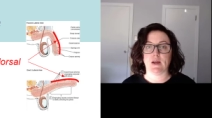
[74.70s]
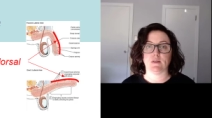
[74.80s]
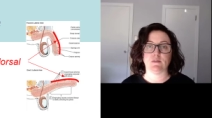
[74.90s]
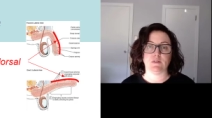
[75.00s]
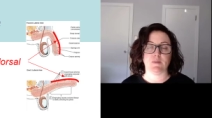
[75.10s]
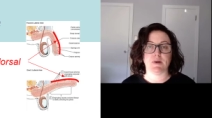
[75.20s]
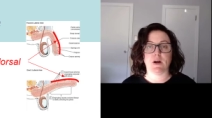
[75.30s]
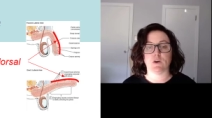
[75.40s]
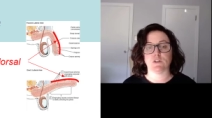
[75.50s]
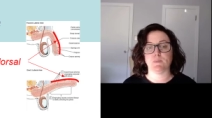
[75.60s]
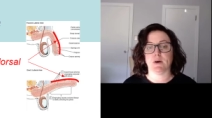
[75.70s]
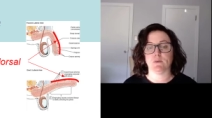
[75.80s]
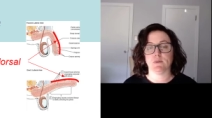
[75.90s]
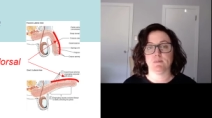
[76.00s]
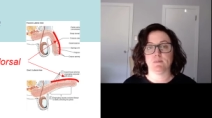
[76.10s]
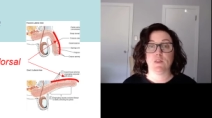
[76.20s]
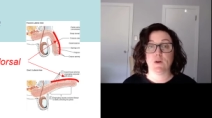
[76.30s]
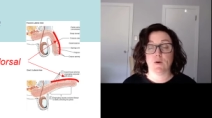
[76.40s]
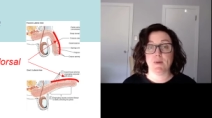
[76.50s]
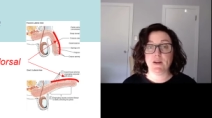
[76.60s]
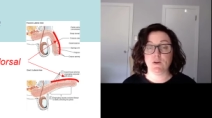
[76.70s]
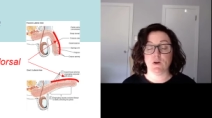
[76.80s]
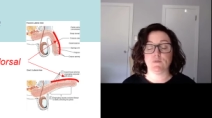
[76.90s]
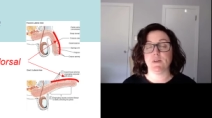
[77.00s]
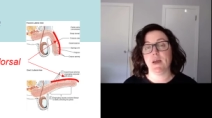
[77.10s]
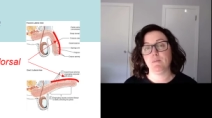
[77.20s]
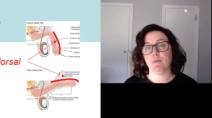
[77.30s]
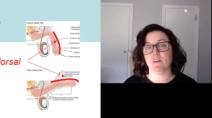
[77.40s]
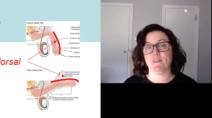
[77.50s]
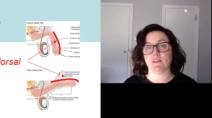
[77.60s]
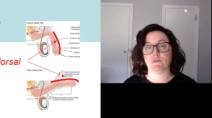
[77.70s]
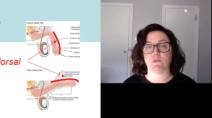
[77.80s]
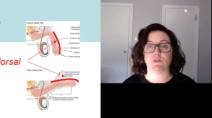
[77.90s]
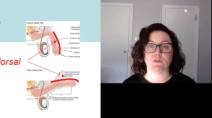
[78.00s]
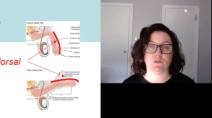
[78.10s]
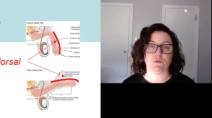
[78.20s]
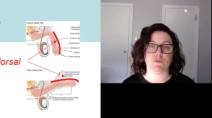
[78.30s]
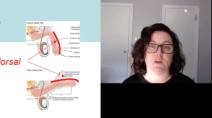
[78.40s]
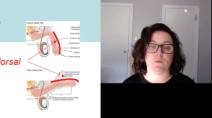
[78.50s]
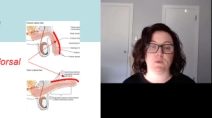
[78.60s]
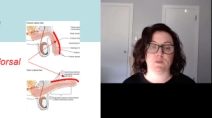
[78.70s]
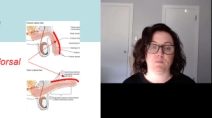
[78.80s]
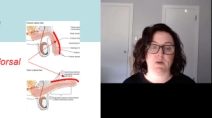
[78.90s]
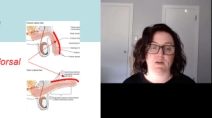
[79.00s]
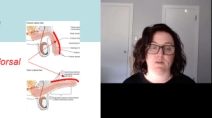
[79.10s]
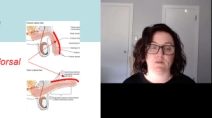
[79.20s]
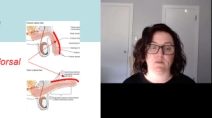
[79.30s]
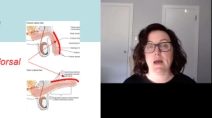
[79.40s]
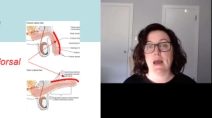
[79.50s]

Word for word: and semen are expelled. There are many nerves and blood vessels associated with the penis.